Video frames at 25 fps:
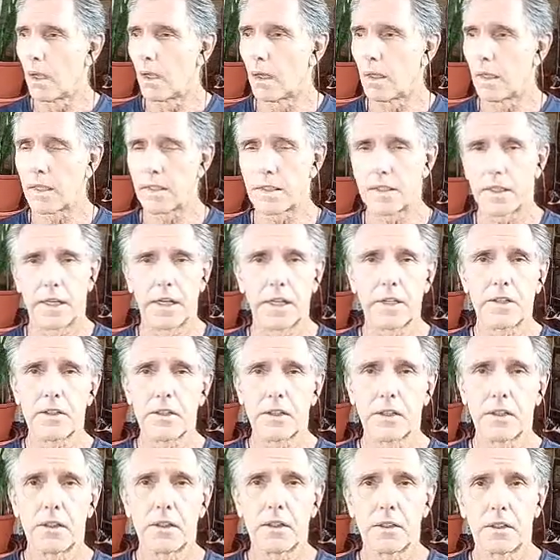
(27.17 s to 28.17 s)
let's say,
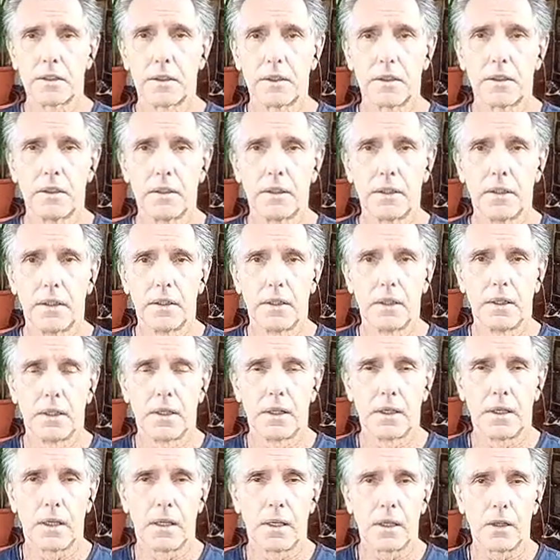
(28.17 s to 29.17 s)
accident,
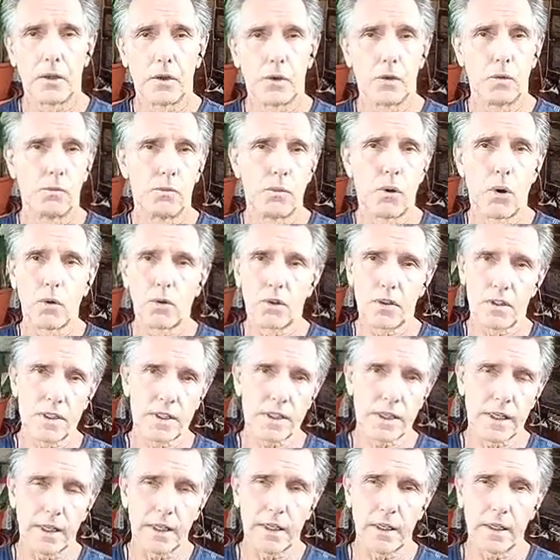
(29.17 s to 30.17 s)
you broke the
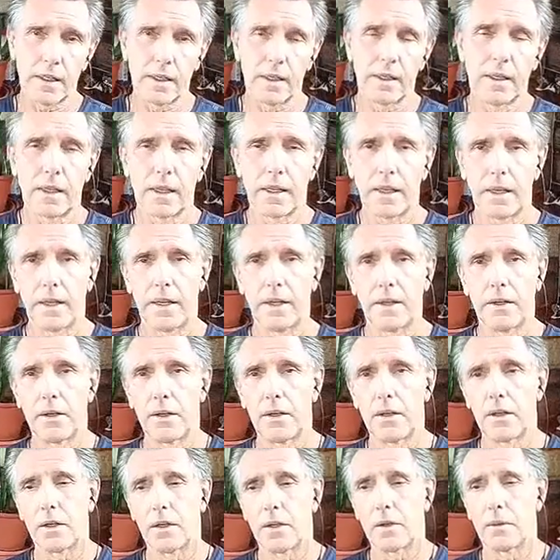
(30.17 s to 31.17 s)
skin
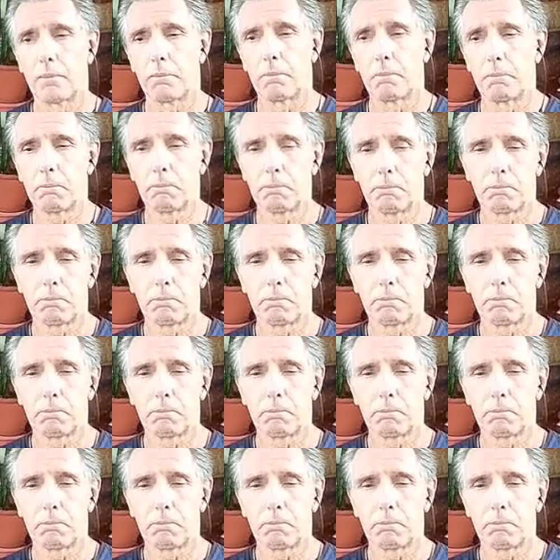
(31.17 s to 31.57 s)
and